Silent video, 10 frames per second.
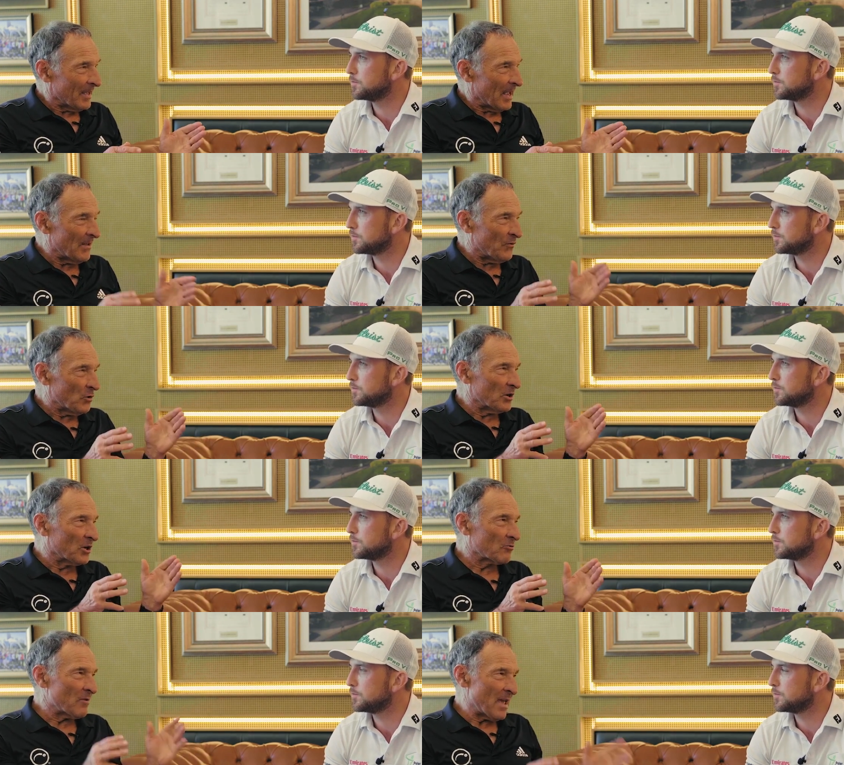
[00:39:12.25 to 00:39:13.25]
Speaker 1: And if you can
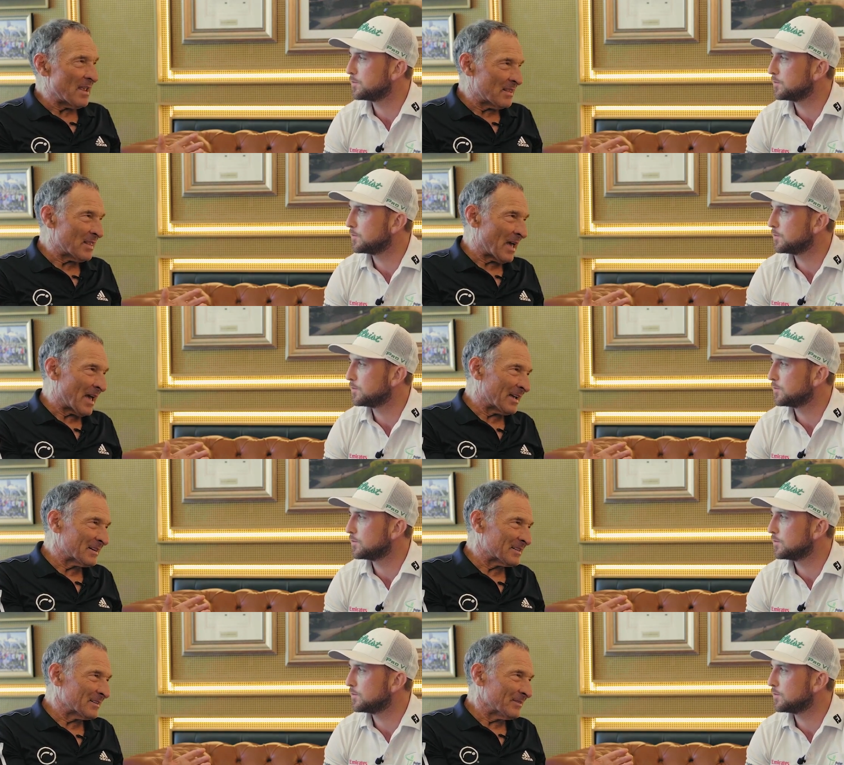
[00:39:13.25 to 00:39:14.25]
create
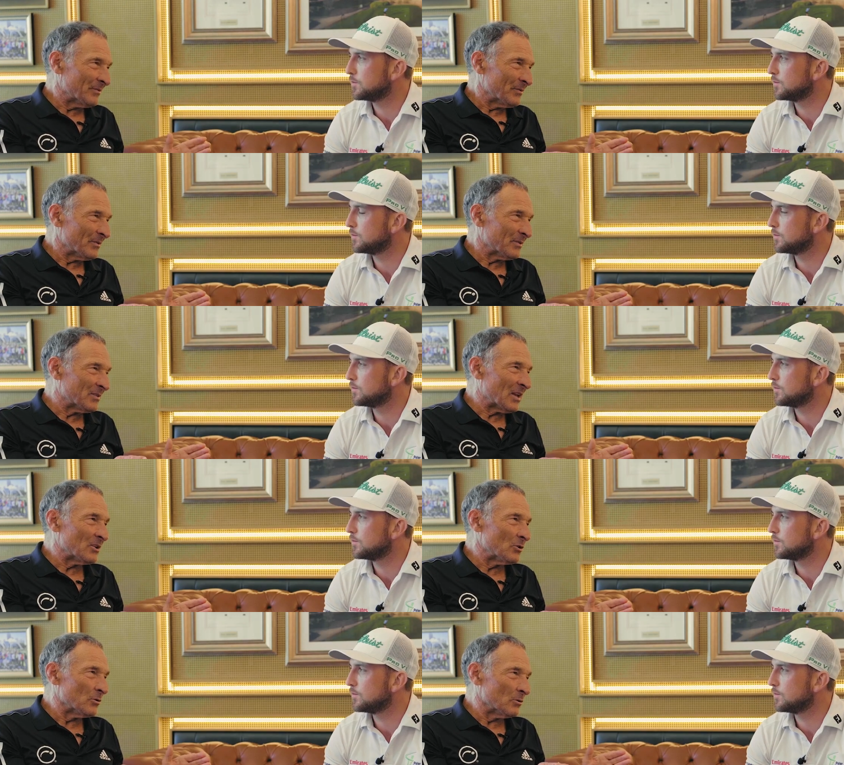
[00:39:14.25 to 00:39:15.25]
that,
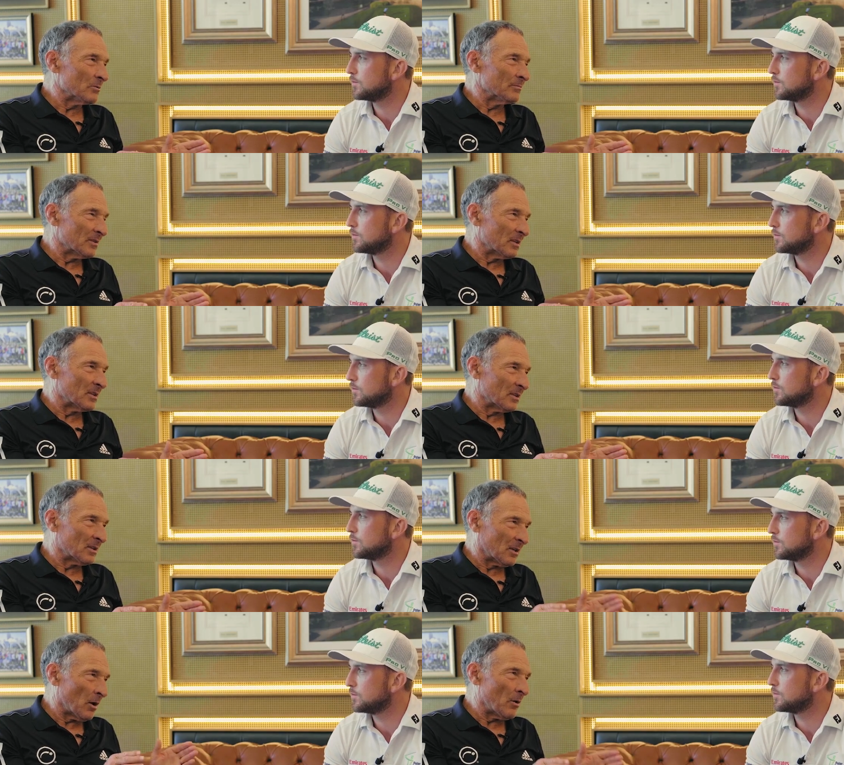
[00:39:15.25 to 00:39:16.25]
then you're
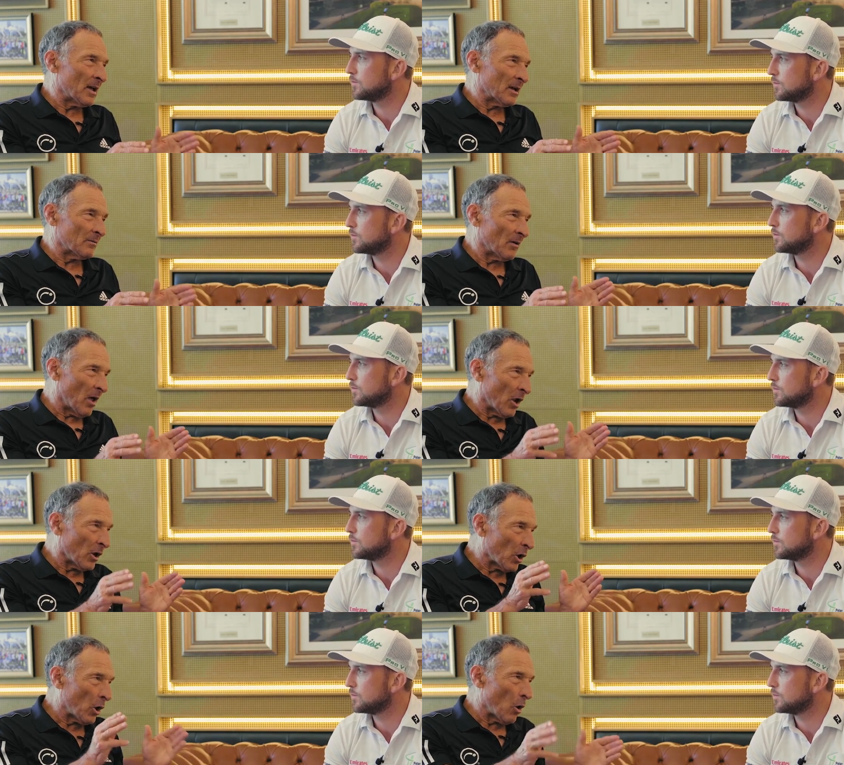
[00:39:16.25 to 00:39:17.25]
going a
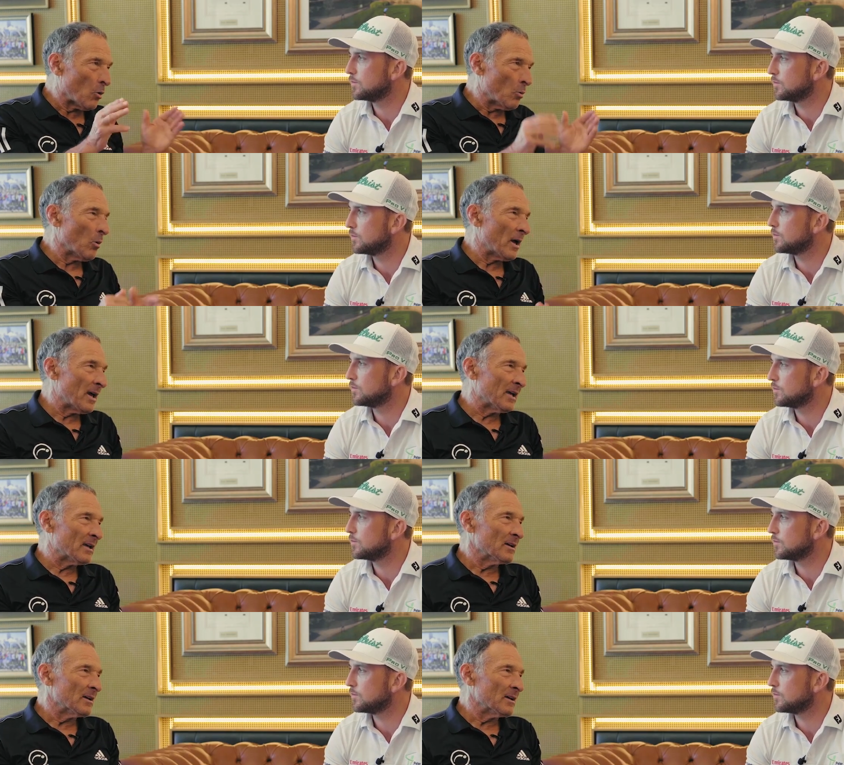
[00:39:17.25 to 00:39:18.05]
long way